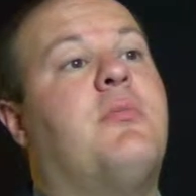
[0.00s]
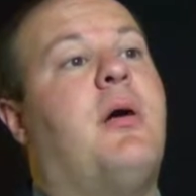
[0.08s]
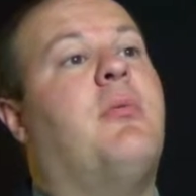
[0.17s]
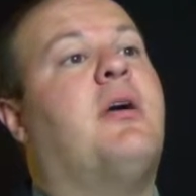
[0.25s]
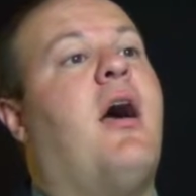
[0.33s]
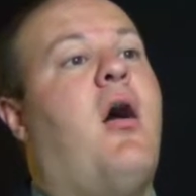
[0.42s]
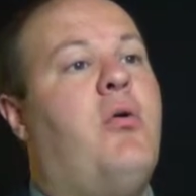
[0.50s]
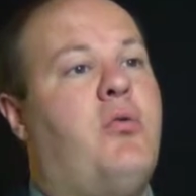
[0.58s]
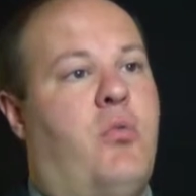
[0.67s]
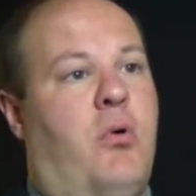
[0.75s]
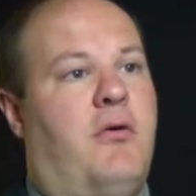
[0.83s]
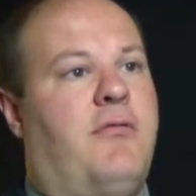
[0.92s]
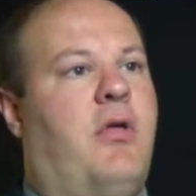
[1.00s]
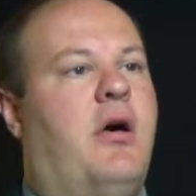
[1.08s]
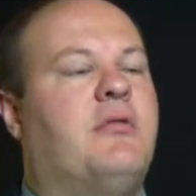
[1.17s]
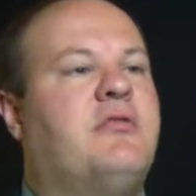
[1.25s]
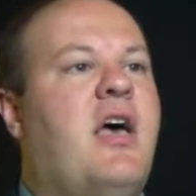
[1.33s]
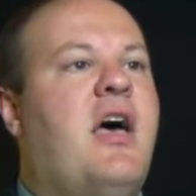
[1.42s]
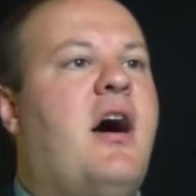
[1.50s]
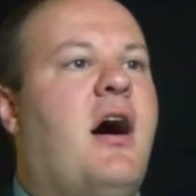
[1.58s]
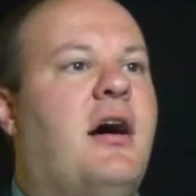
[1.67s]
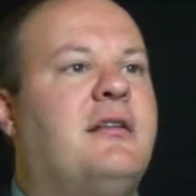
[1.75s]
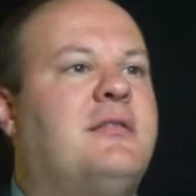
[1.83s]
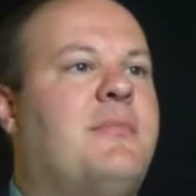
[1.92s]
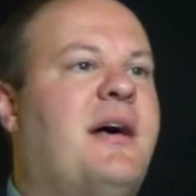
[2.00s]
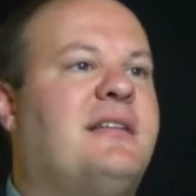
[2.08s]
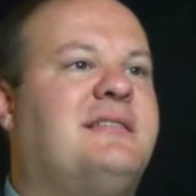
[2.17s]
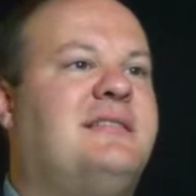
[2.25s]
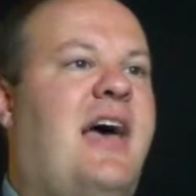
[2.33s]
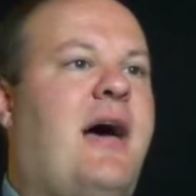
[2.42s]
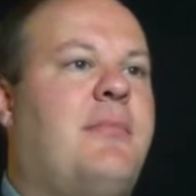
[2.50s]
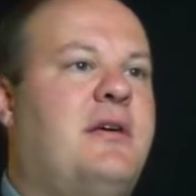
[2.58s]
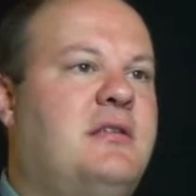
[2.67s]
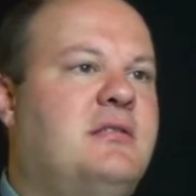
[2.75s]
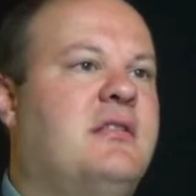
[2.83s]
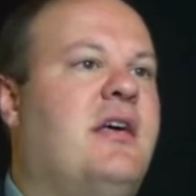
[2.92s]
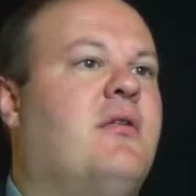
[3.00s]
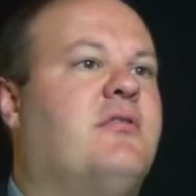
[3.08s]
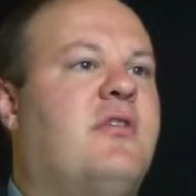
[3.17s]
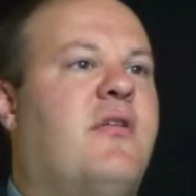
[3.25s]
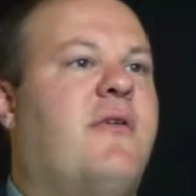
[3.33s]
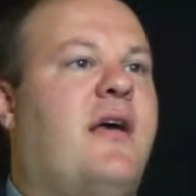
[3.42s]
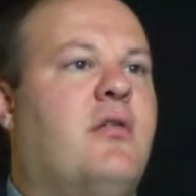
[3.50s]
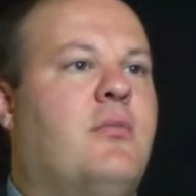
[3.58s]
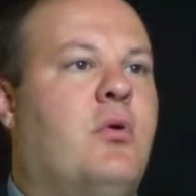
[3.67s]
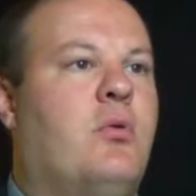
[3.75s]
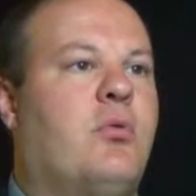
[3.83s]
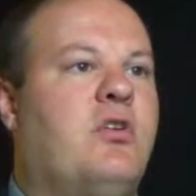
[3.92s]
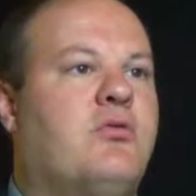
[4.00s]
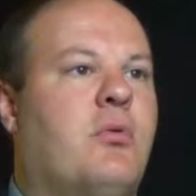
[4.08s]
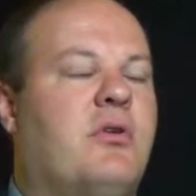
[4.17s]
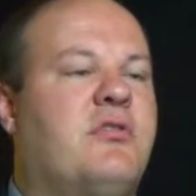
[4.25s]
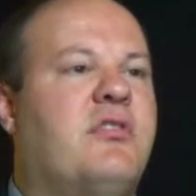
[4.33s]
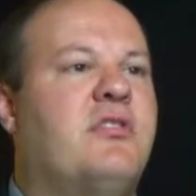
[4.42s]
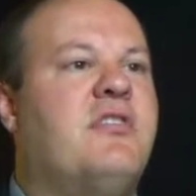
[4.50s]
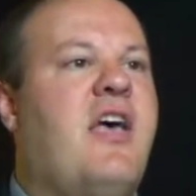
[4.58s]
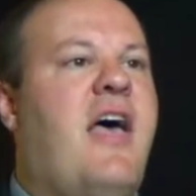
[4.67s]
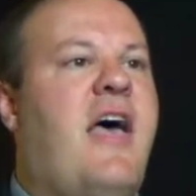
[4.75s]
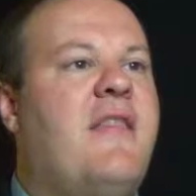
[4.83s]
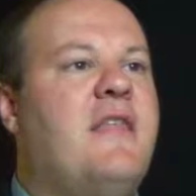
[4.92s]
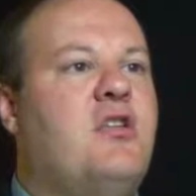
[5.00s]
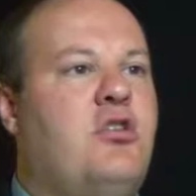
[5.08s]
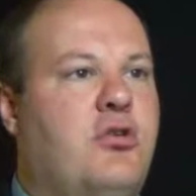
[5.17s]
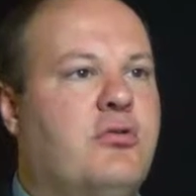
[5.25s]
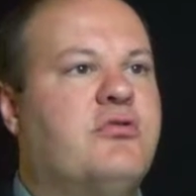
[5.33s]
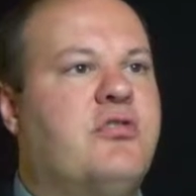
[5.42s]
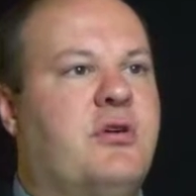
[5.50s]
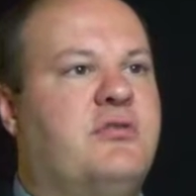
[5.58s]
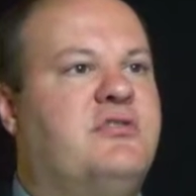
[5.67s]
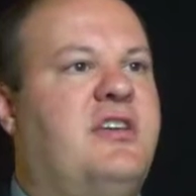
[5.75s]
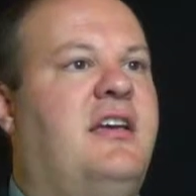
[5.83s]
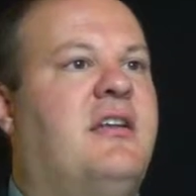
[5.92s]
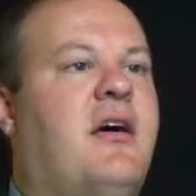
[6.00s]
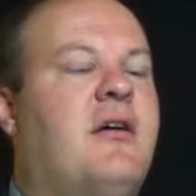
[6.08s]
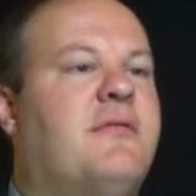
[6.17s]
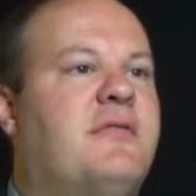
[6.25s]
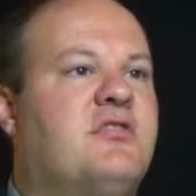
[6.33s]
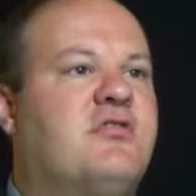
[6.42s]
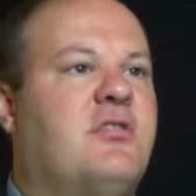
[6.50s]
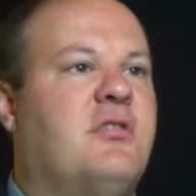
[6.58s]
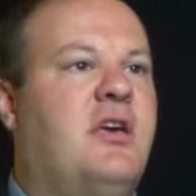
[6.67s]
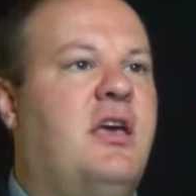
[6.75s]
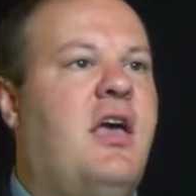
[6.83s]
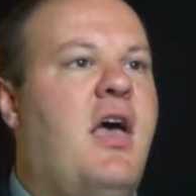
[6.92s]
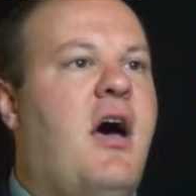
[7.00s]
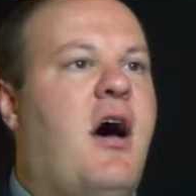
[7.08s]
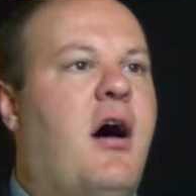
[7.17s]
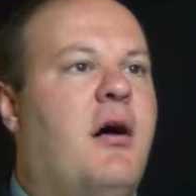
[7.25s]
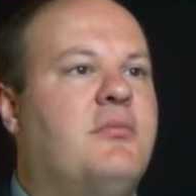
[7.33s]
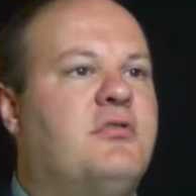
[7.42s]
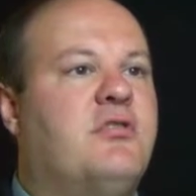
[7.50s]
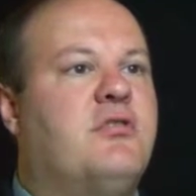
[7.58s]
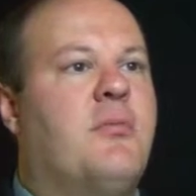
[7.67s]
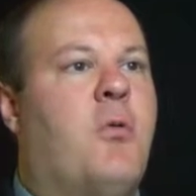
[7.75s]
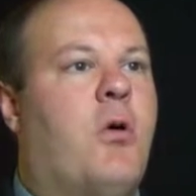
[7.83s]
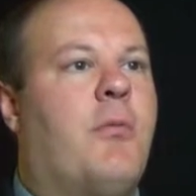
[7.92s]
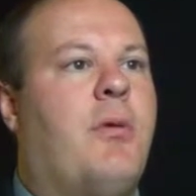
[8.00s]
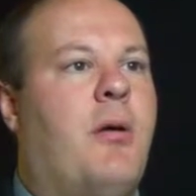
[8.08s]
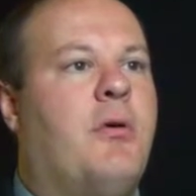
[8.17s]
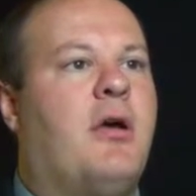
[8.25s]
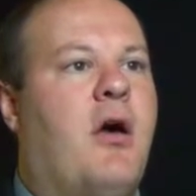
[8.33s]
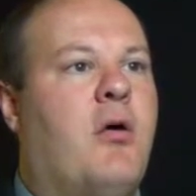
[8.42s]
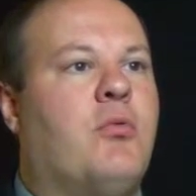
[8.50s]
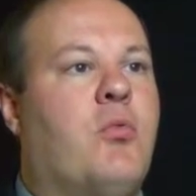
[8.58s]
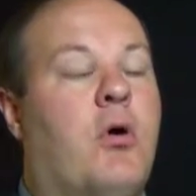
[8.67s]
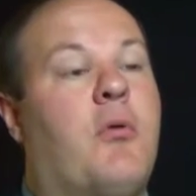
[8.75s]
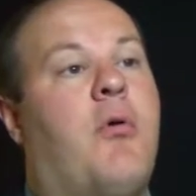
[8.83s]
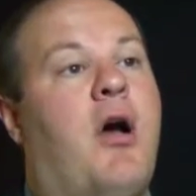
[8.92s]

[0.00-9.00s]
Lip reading: the public health workflows to best tap into those available resources and then use those data efficiently to support public health work